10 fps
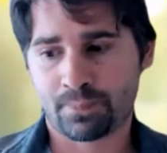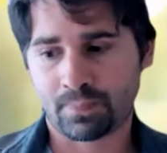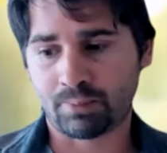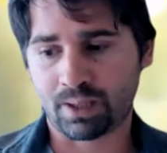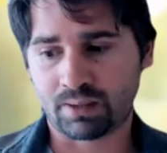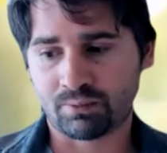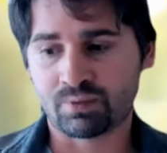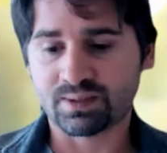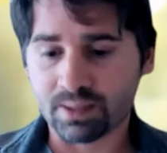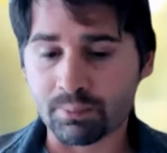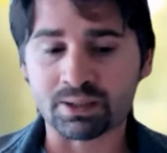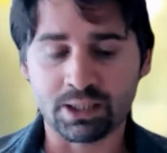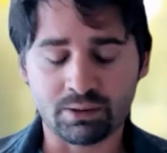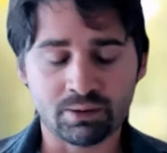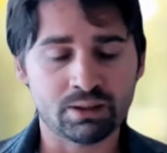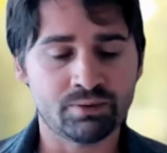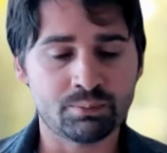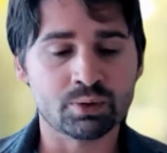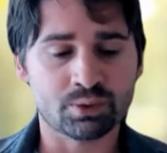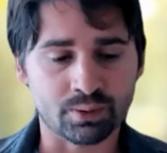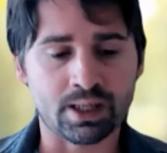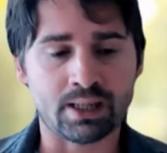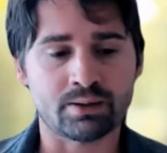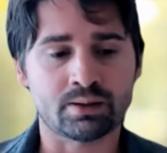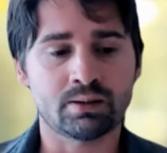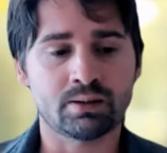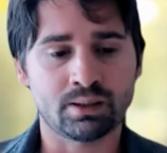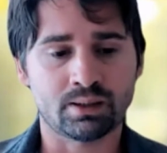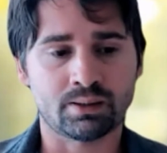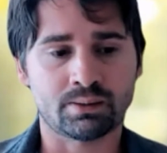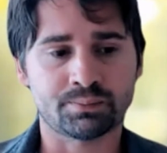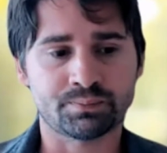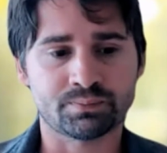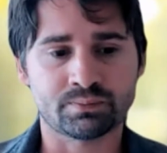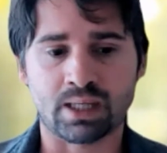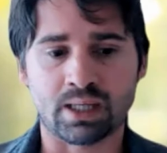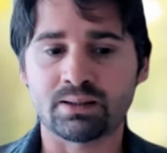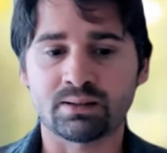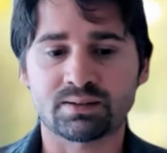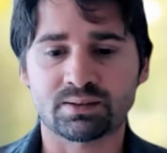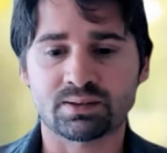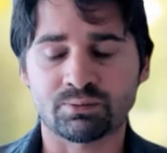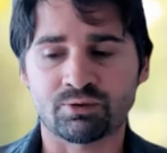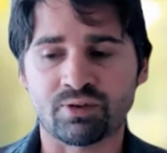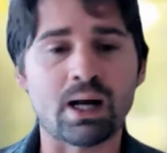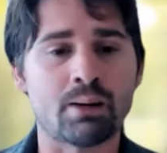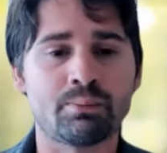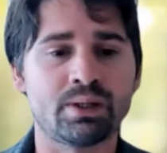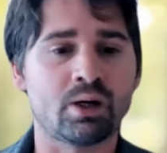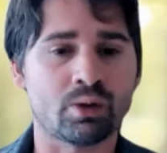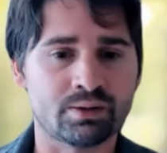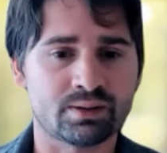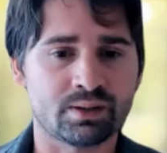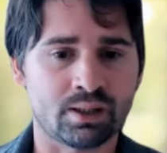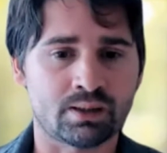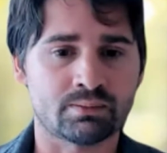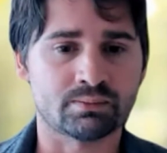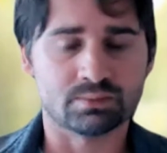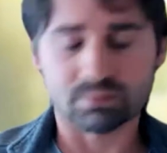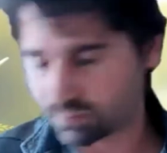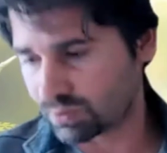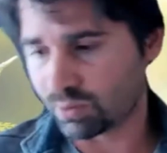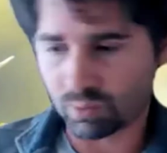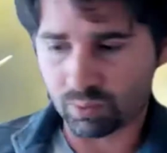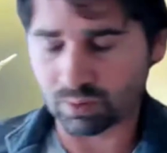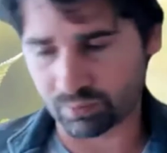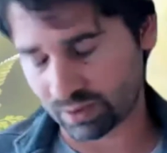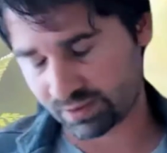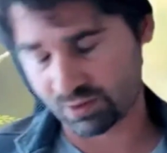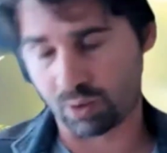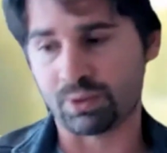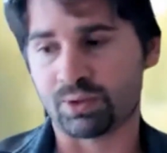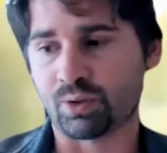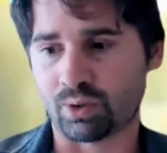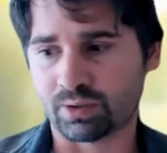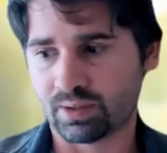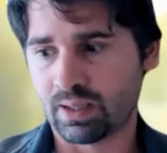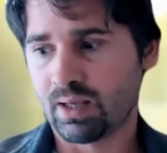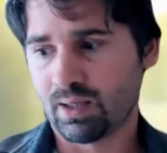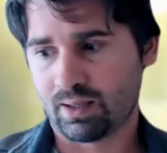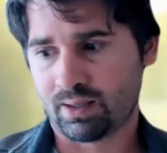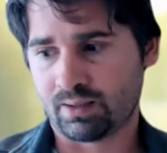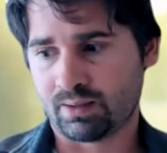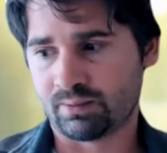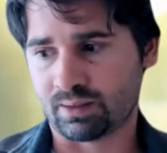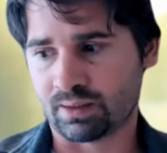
But with that material we put together, that is far beyond what is normally taught and